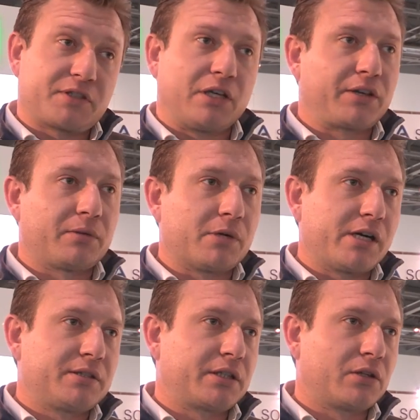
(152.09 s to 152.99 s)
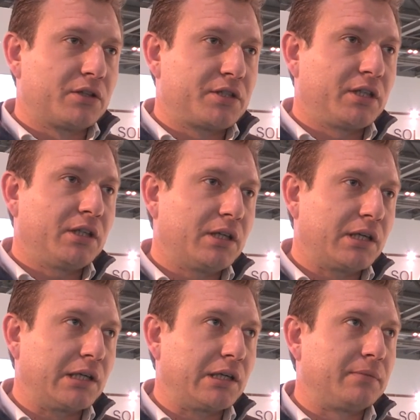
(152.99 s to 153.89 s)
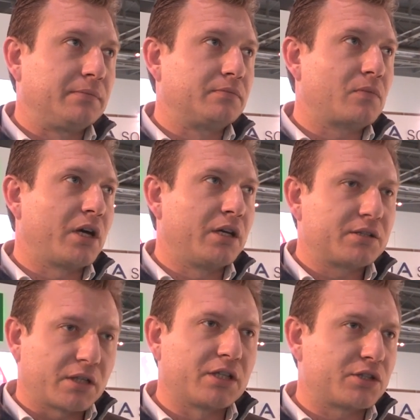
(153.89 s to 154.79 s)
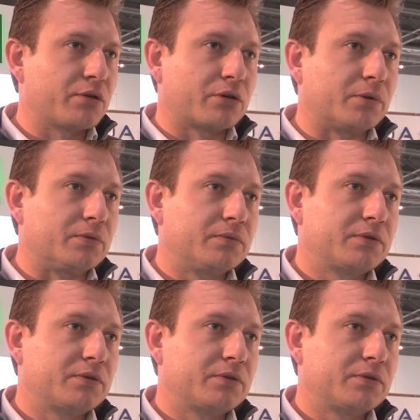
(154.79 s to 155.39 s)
It's lithium-ion technology, um, and it's and it's durable.